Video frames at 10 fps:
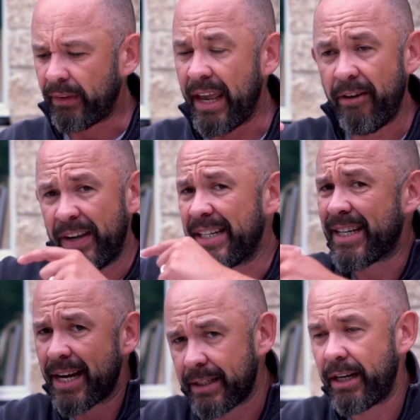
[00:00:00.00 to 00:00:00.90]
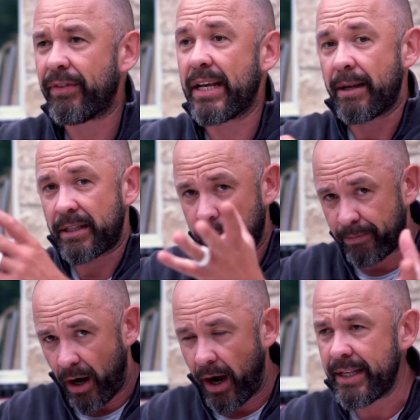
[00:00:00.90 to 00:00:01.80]
if it doesn't, if there's a
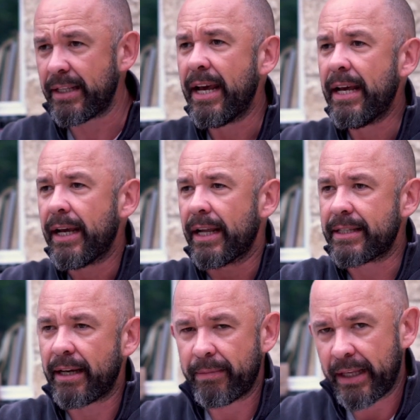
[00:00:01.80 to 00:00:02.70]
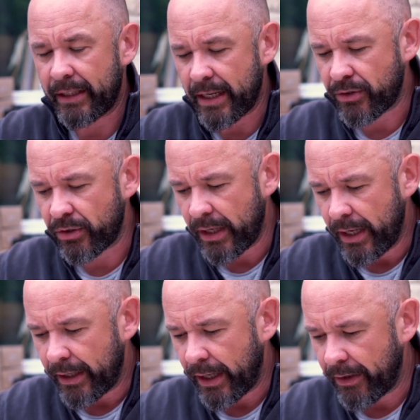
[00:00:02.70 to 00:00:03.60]
surprise and something doesn't,
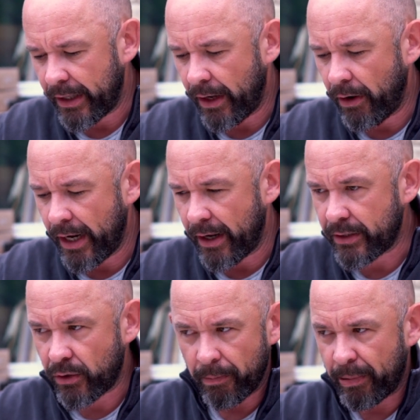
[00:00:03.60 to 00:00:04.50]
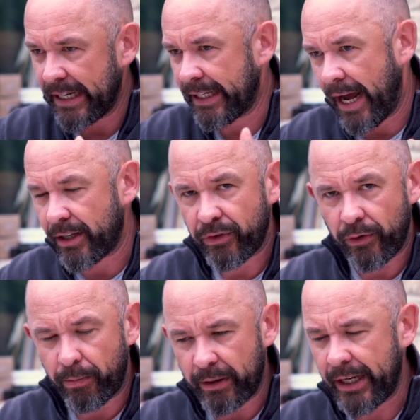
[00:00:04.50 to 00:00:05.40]
it's completely out of
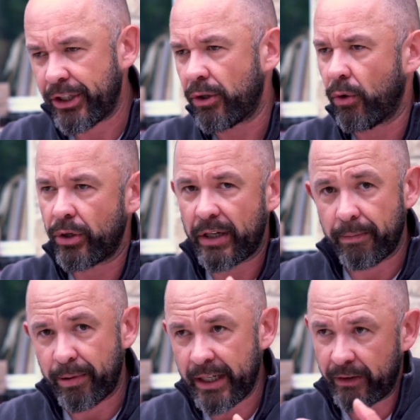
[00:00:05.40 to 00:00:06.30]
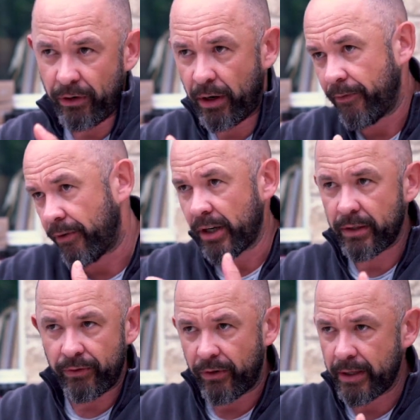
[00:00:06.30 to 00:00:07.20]
your prediction, or you didn't predict for
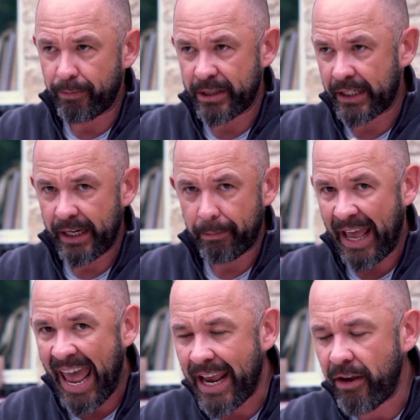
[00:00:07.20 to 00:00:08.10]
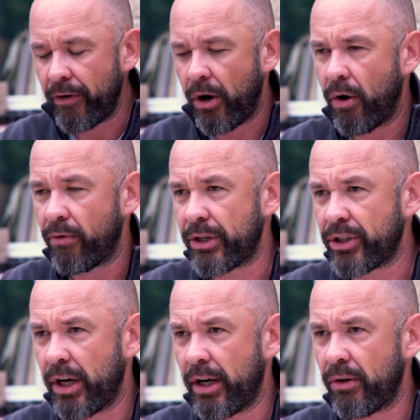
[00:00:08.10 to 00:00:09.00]
a particular behavior or
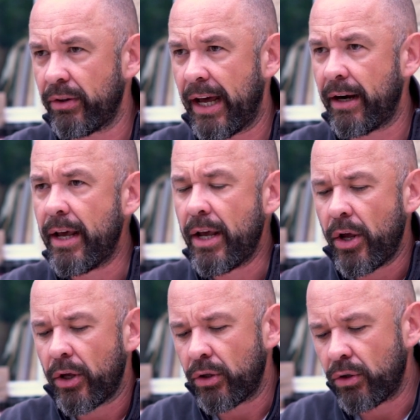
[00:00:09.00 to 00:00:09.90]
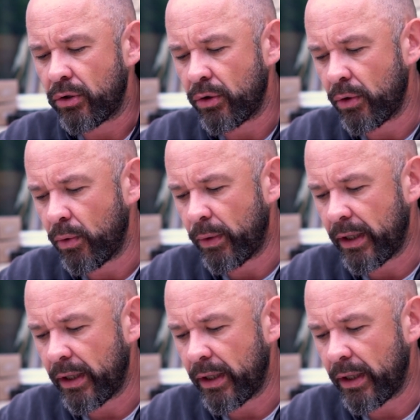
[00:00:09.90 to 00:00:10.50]
return on that, you